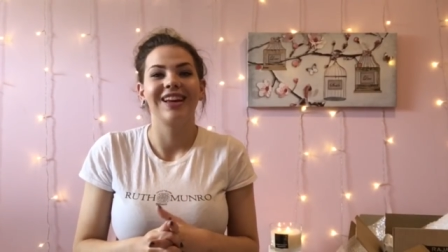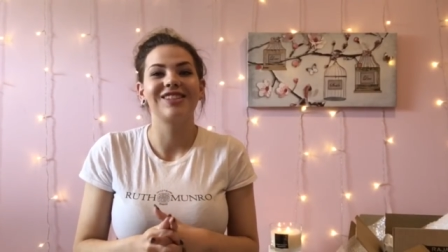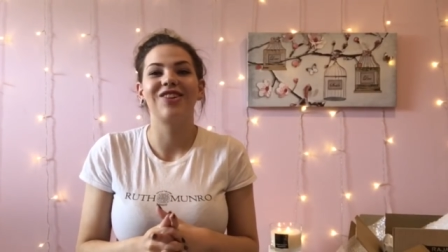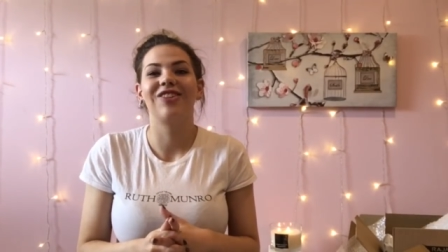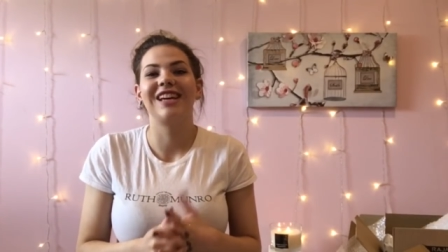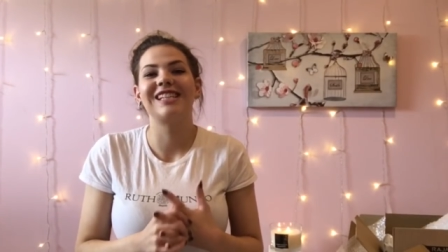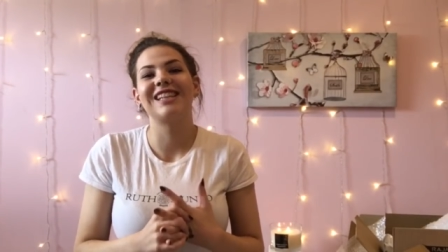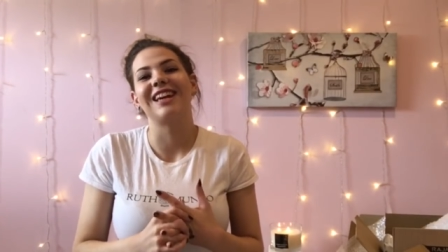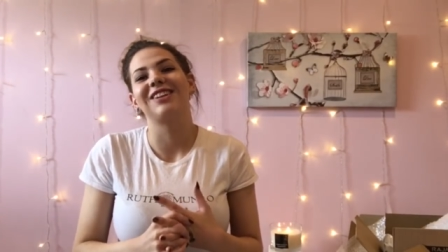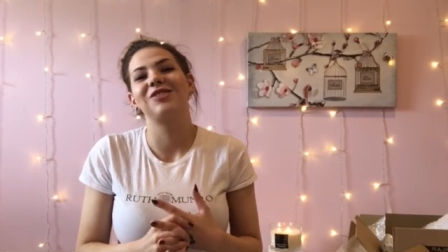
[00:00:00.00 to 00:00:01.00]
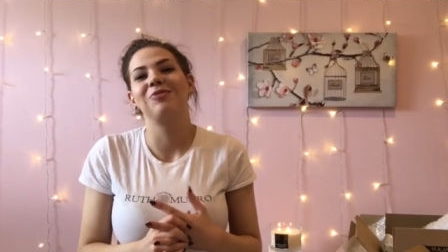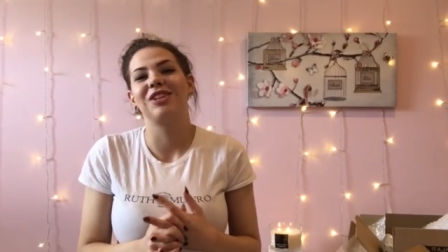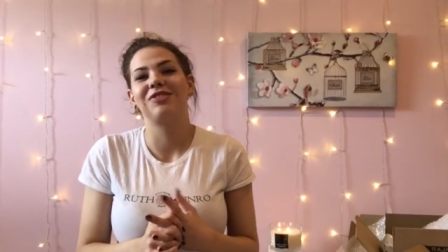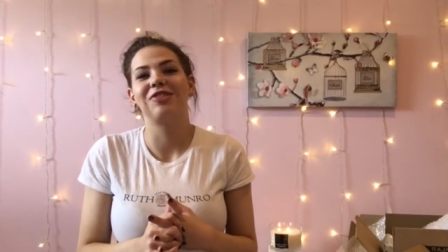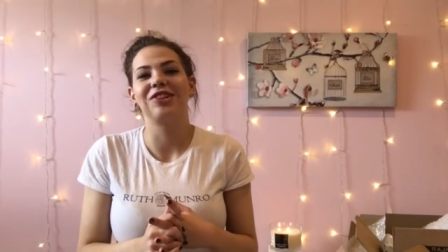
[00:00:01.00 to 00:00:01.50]
As always, thanks so
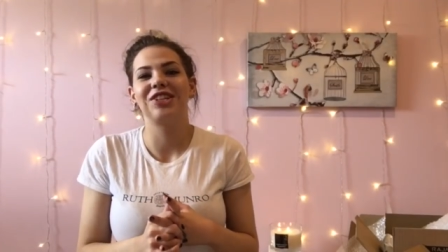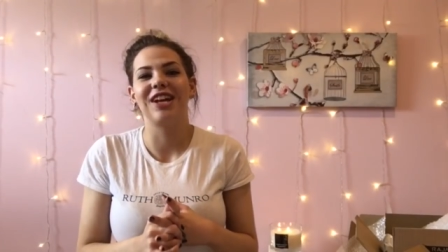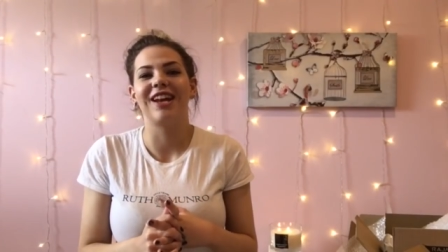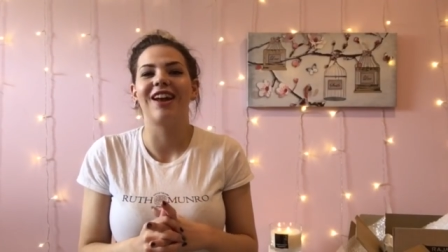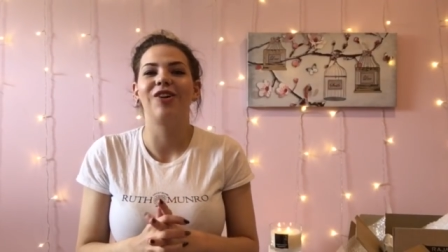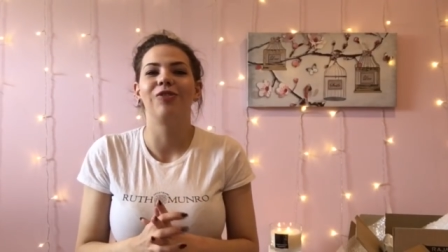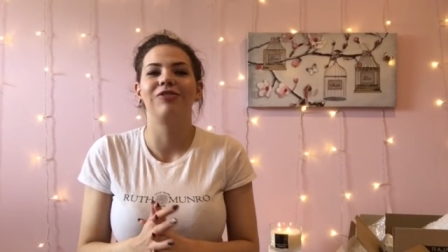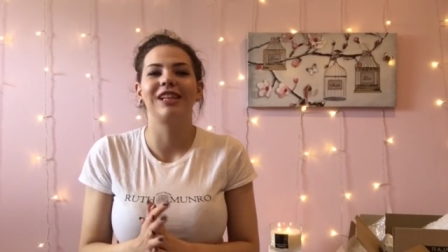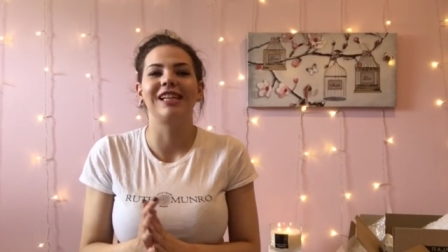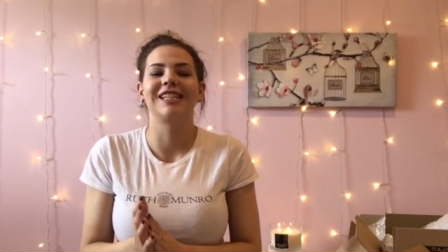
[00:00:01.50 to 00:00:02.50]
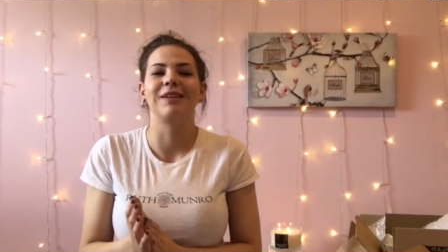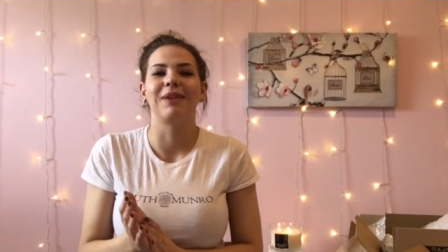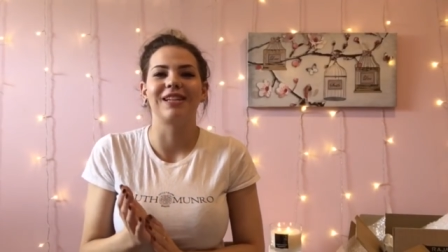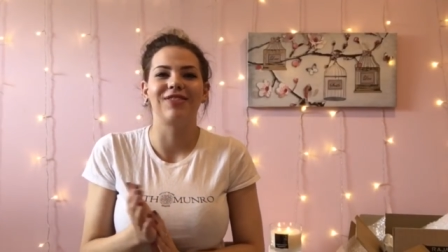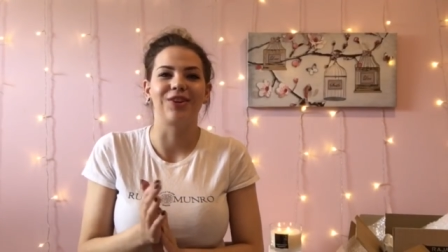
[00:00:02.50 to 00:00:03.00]
much for watching and I'll hopefully see you
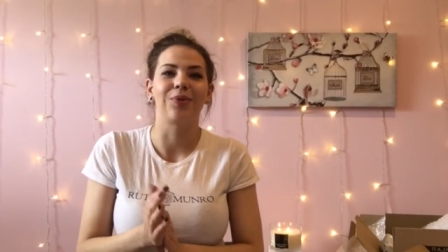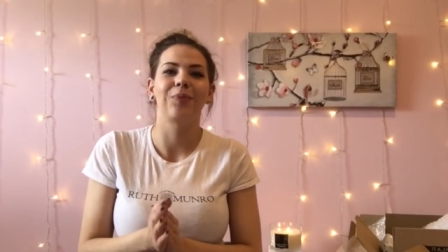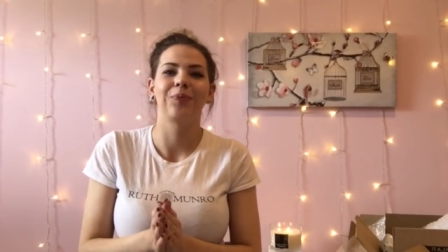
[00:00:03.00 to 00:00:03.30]
next video.